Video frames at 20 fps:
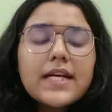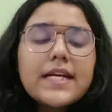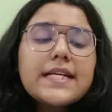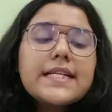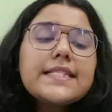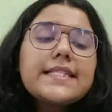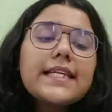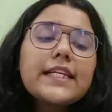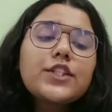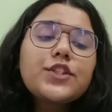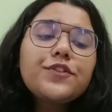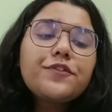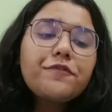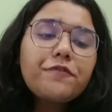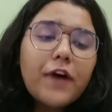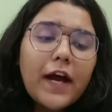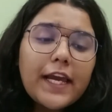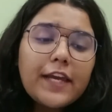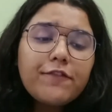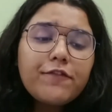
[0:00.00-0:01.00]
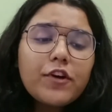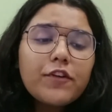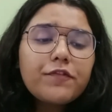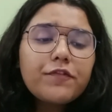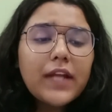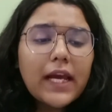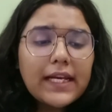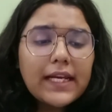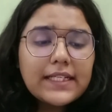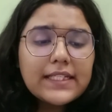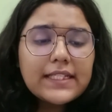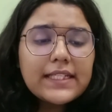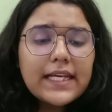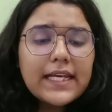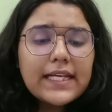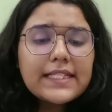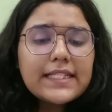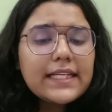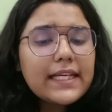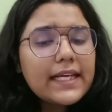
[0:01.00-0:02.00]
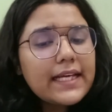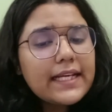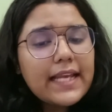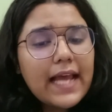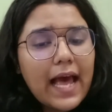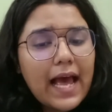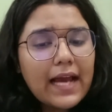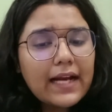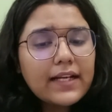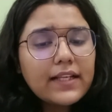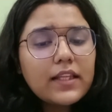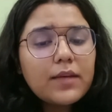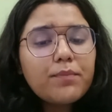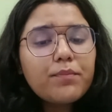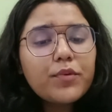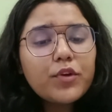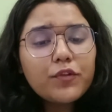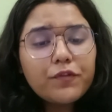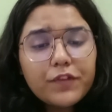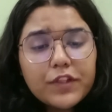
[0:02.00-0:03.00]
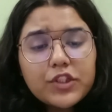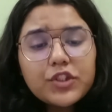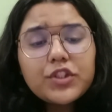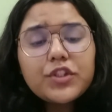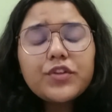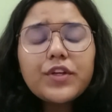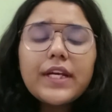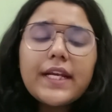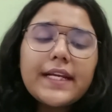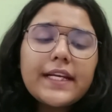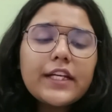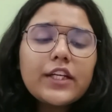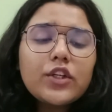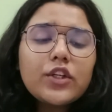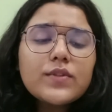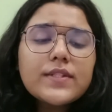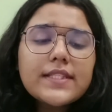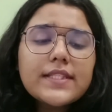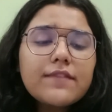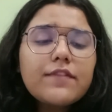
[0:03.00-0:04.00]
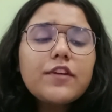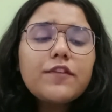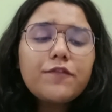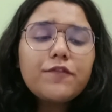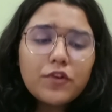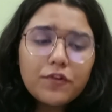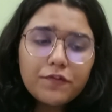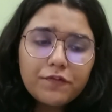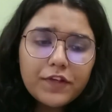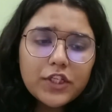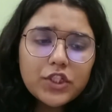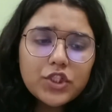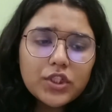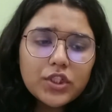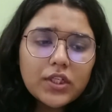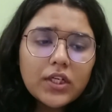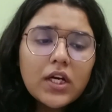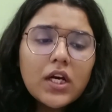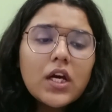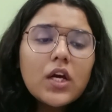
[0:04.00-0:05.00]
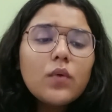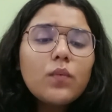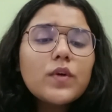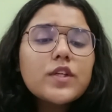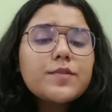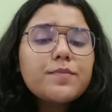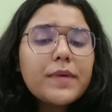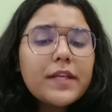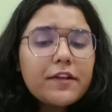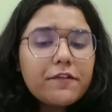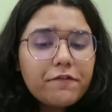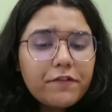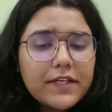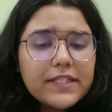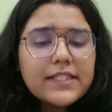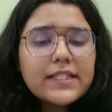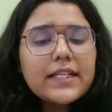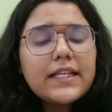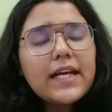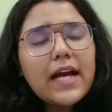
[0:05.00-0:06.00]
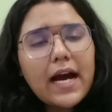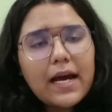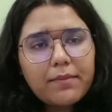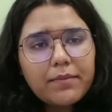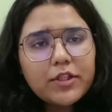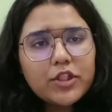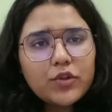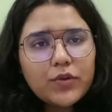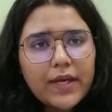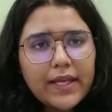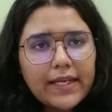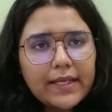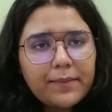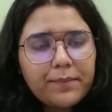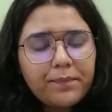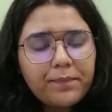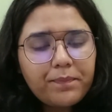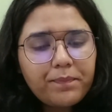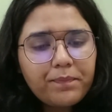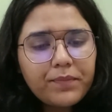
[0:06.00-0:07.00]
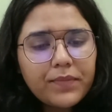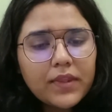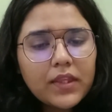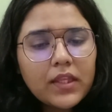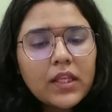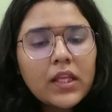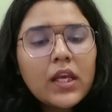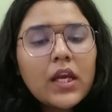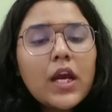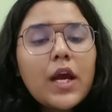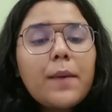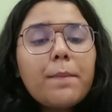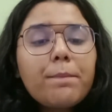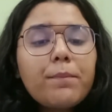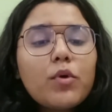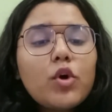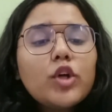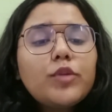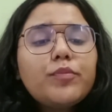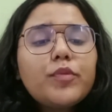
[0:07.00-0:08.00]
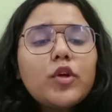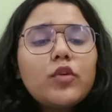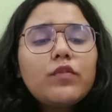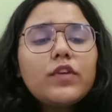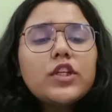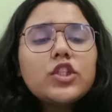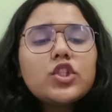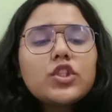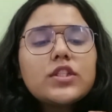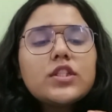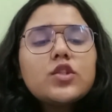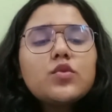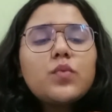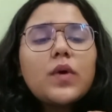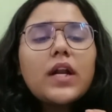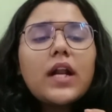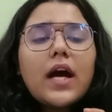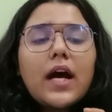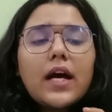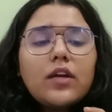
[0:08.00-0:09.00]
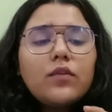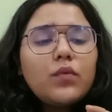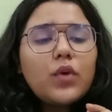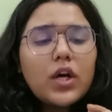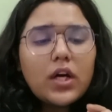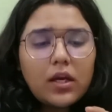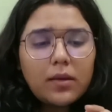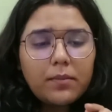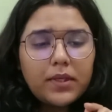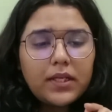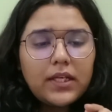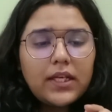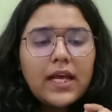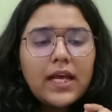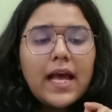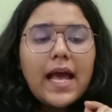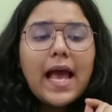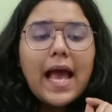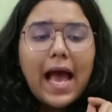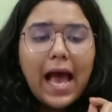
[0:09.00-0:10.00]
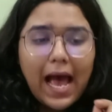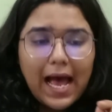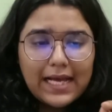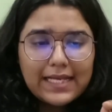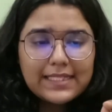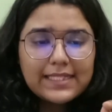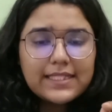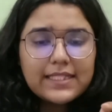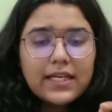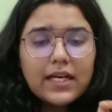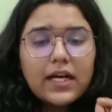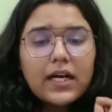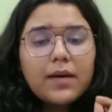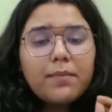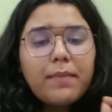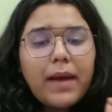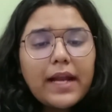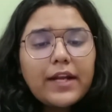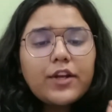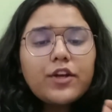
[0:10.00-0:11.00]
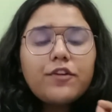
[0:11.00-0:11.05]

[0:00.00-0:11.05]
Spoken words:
Section 5 of 1988 Act, the provision relating to civil forfeiture, was manifestly arbitrary. Both provisions were unworkable, as a matter